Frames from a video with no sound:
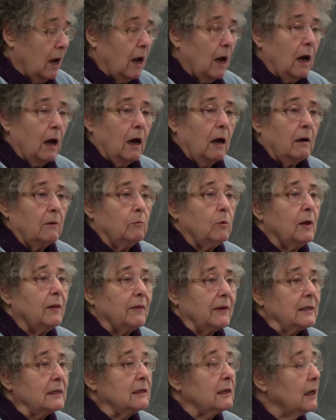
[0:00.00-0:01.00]

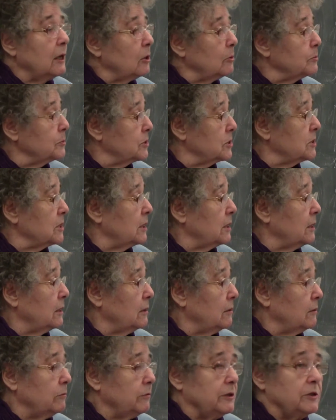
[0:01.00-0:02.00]
That helps
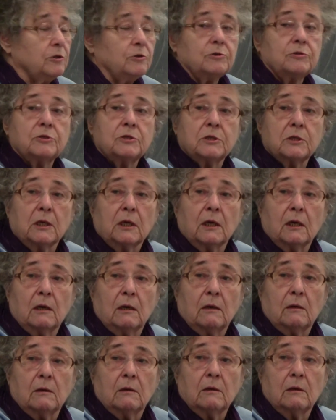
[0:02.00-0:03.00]
reduce
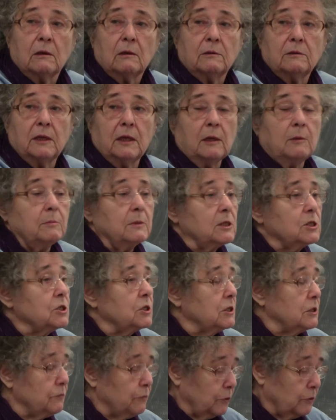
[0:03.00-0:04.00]
the
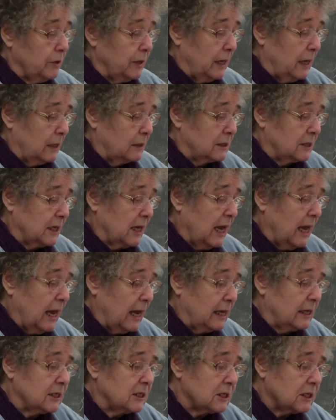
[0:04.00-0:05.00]
emissions from greenhouse
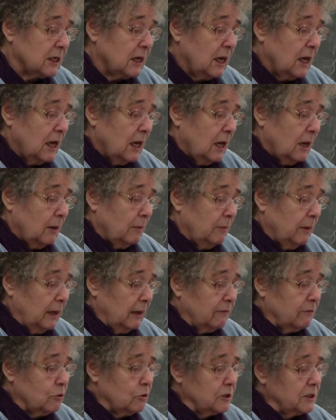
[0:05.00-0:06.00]
gas.
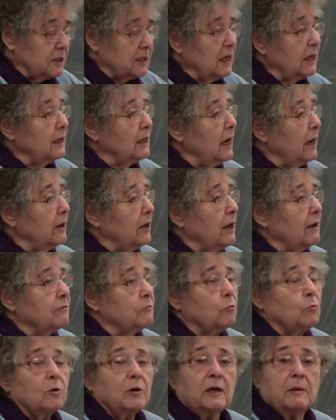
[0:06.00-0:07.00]
But of course, then now you
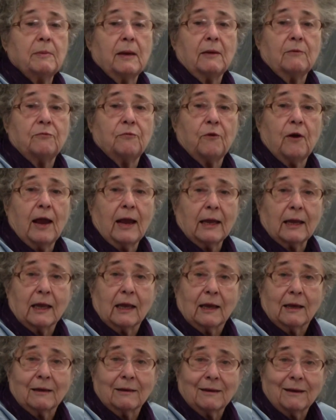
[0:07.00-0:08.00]
have to worry about
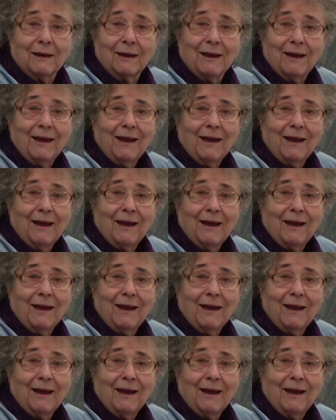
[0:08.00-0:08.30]
fracking.